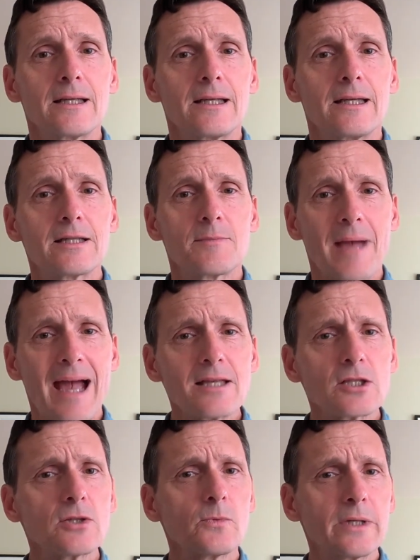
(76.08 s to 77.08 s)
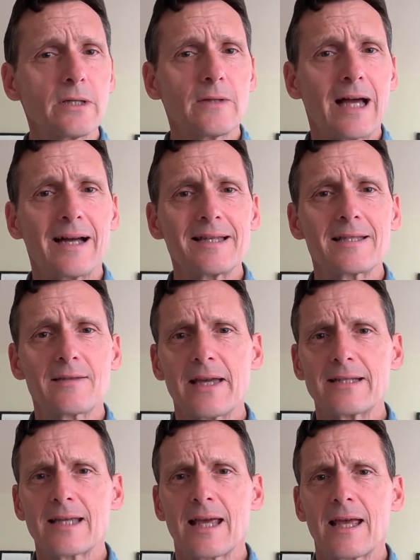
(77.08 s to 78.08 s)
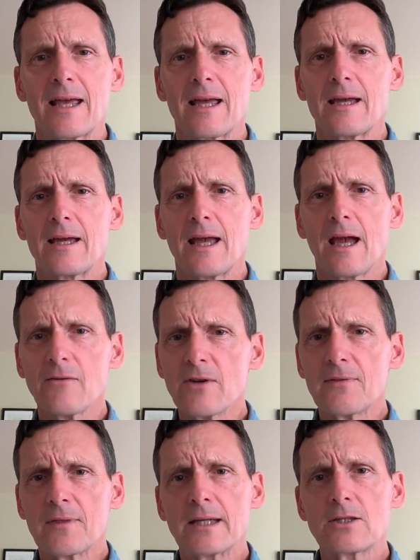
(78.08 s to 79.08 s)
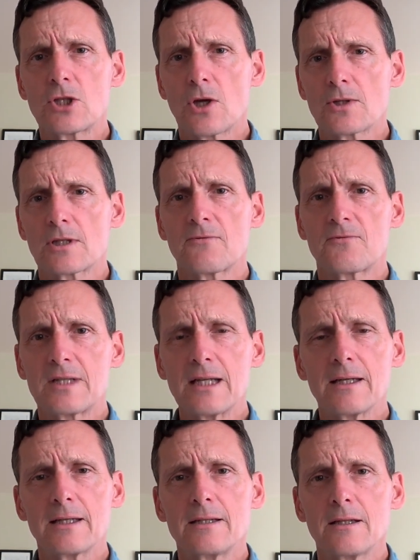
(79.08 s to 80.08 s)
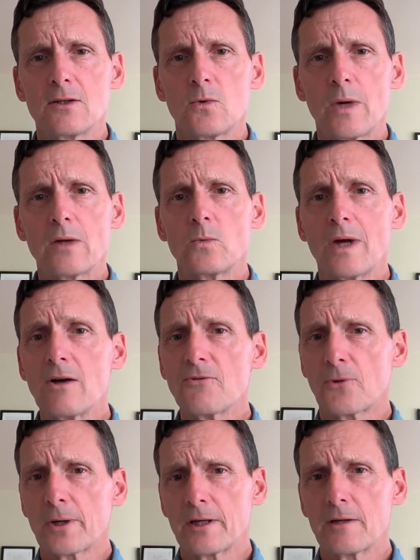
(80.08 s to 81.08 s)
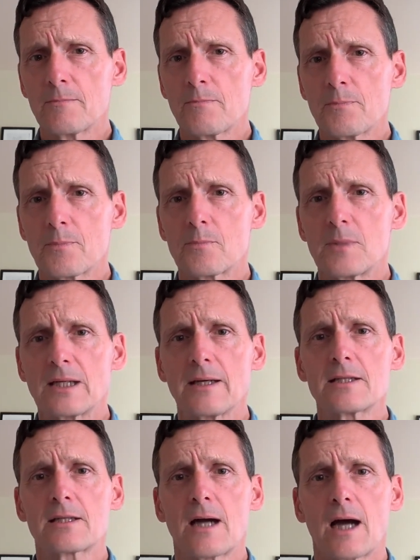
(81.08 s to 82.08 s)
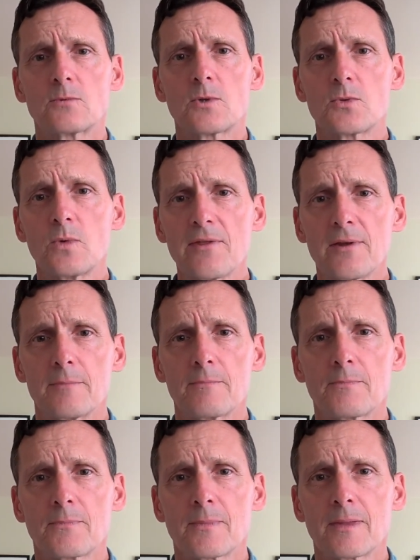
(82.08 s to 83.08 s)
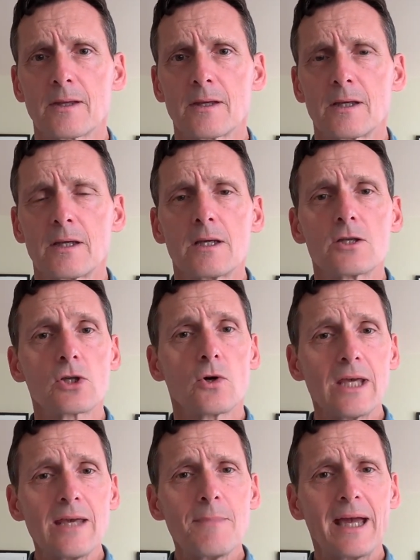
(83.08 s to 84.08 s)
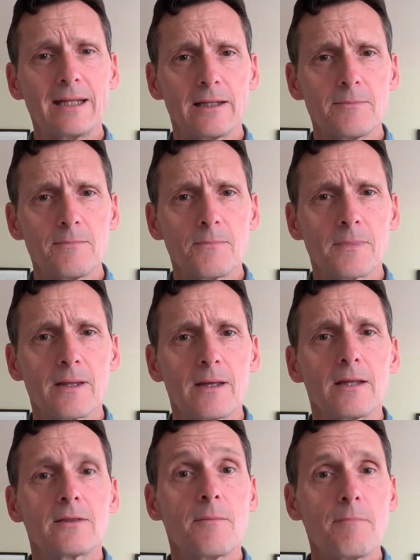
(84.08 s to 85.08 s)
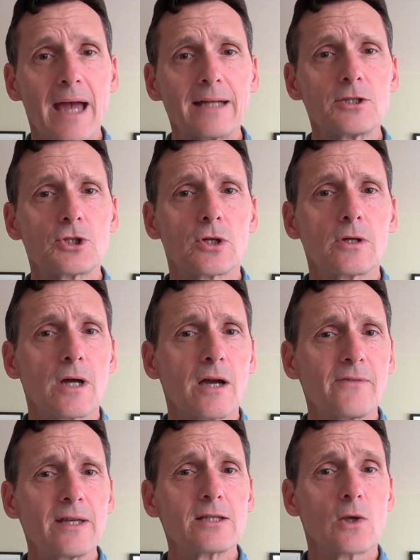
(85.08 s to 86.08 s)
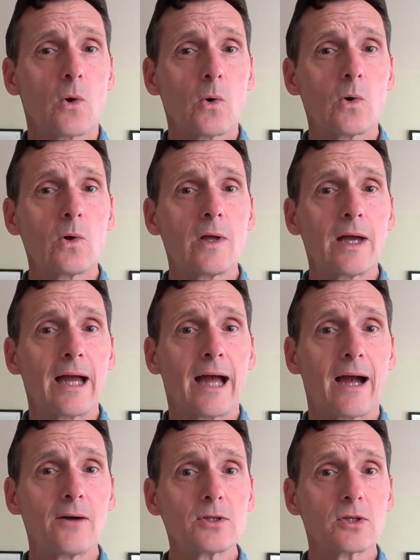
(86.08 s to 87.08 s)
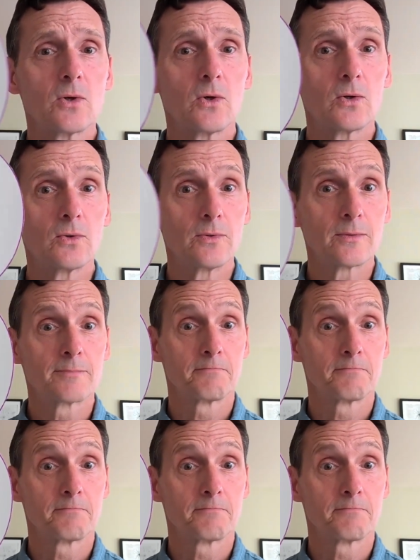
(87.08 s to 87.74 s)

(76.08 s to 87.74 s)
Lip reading: His master realized that everything Joseph did went well for him because God was with him. So he made him the manager of his whole household.